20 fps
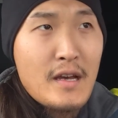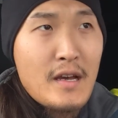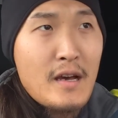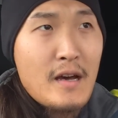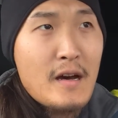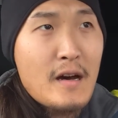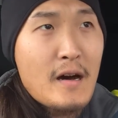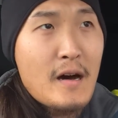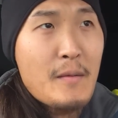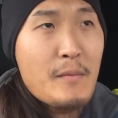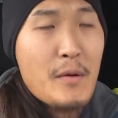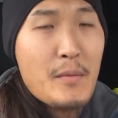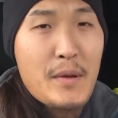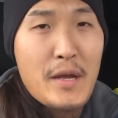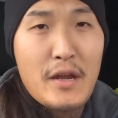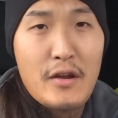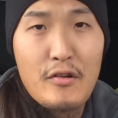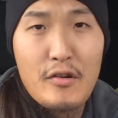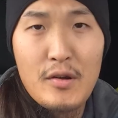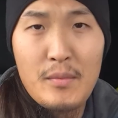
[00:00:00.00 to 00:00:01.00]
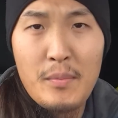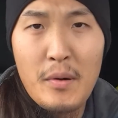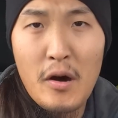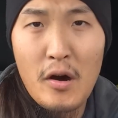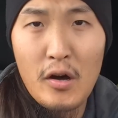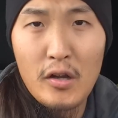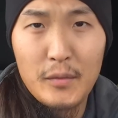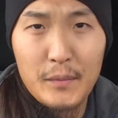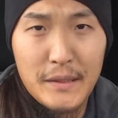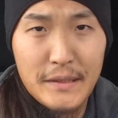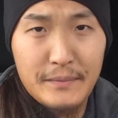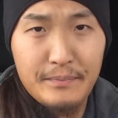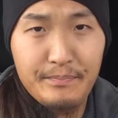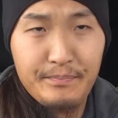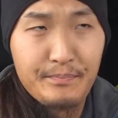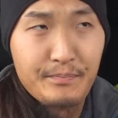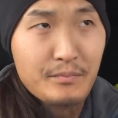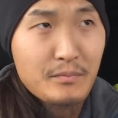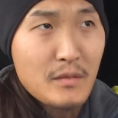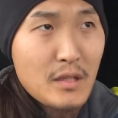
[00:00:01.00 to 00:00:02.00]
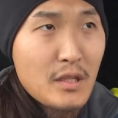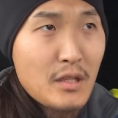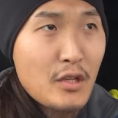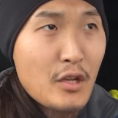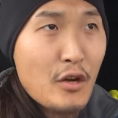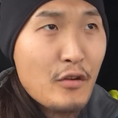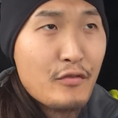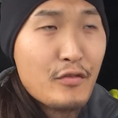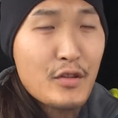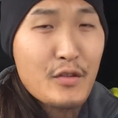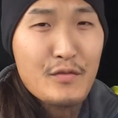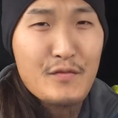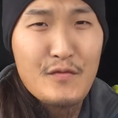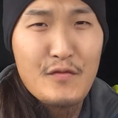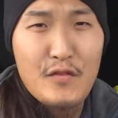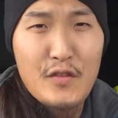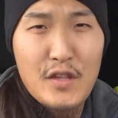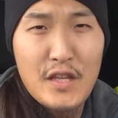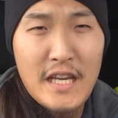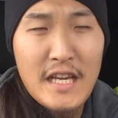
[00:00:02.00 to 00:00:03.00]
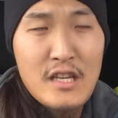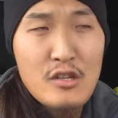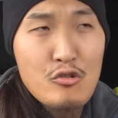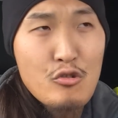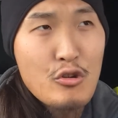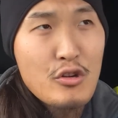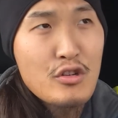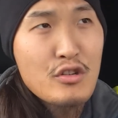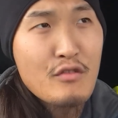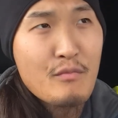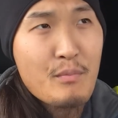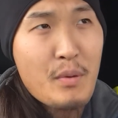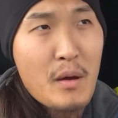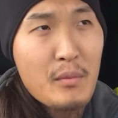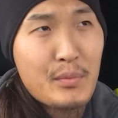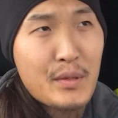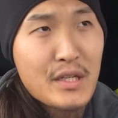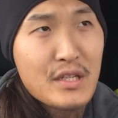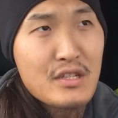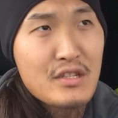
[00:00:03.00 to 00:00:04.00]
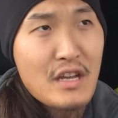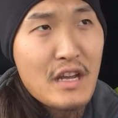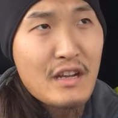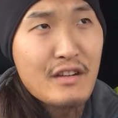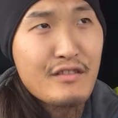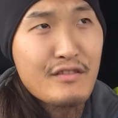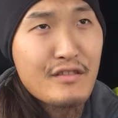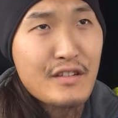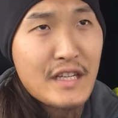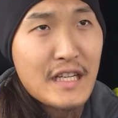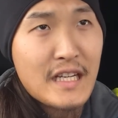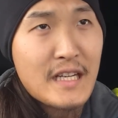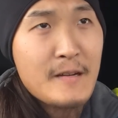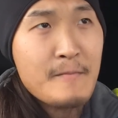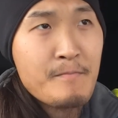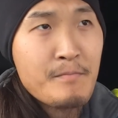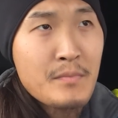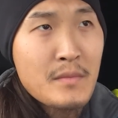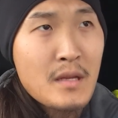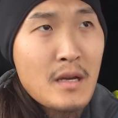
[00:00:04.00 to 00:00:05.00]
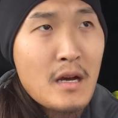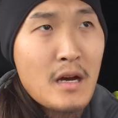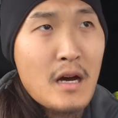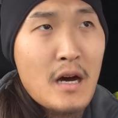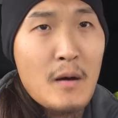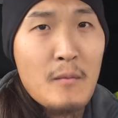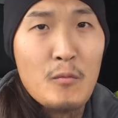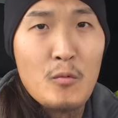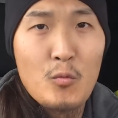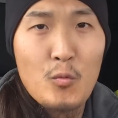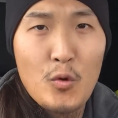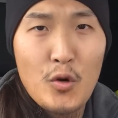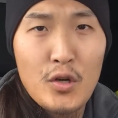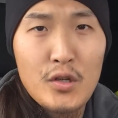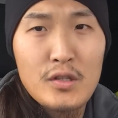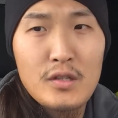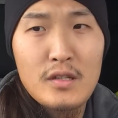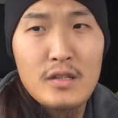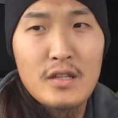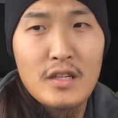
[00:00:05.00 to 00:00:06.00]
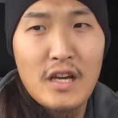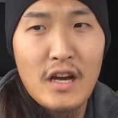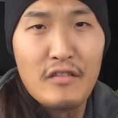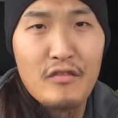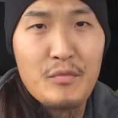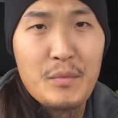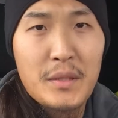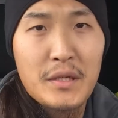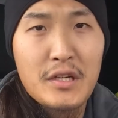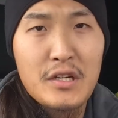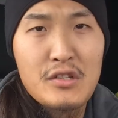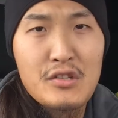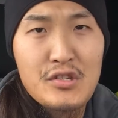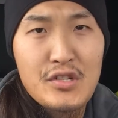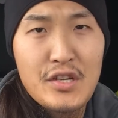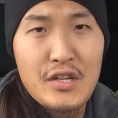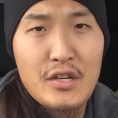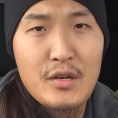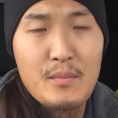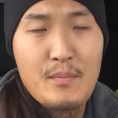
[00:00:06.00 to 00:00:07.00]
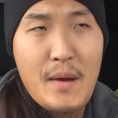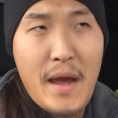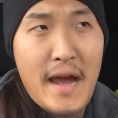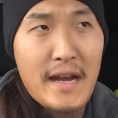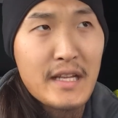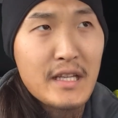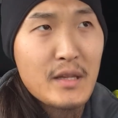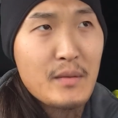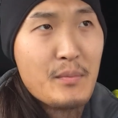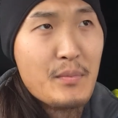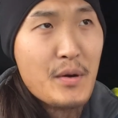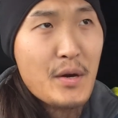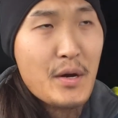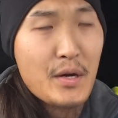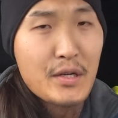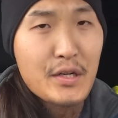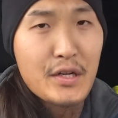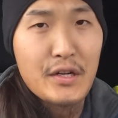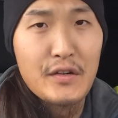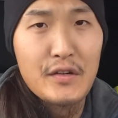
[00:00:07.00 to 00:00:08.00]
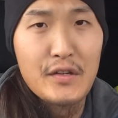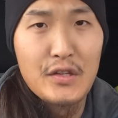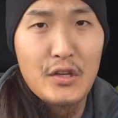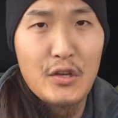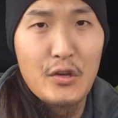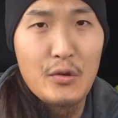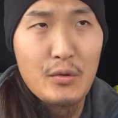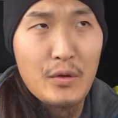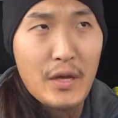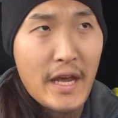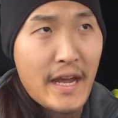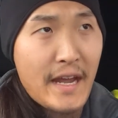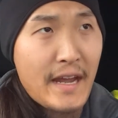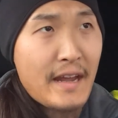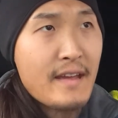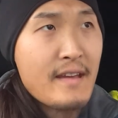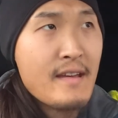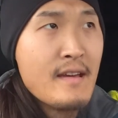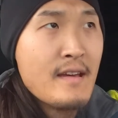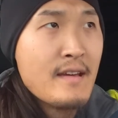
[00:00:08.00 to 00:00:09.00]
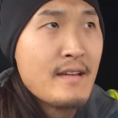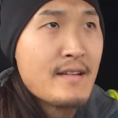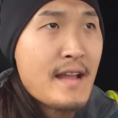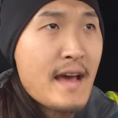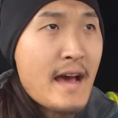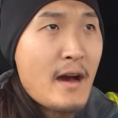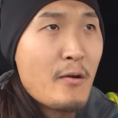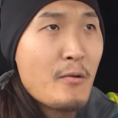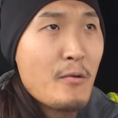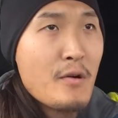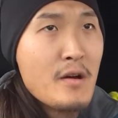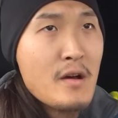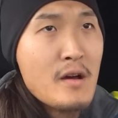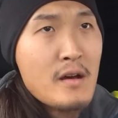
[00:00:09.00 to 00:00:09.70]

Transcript: appear in Parliament. You know, for the interest of public safety, would the government consider banning the burqa in the UK? Now,